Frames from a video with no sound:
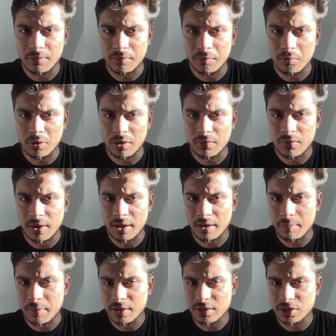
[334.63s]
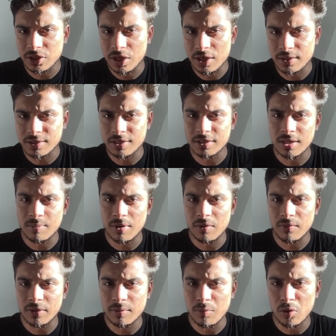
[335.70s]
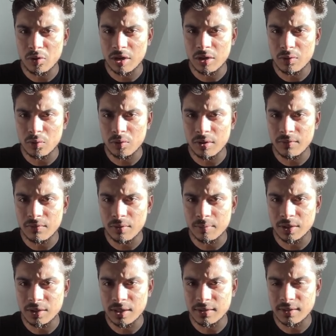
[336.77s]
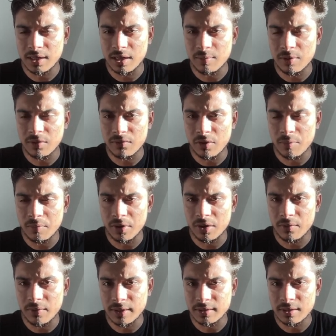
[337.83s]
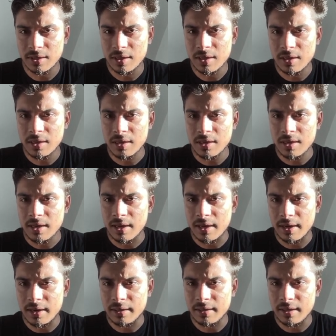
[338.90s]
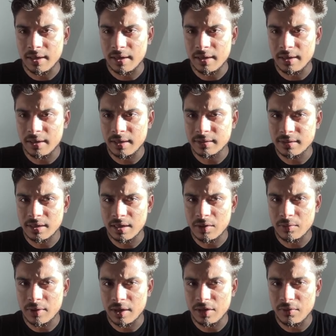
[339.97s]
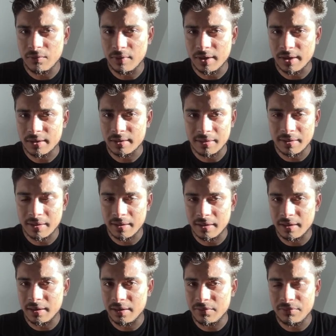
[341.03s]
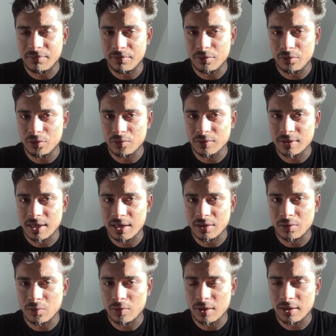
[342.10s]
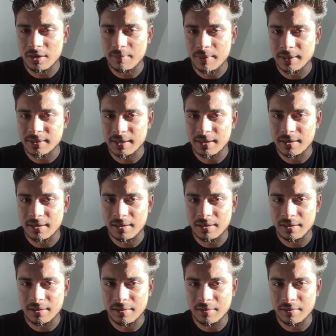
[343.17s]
what if I replace JS disable with the botcard token from the JS enable form request, and then he tested out and it worked. And if you use that token, it basically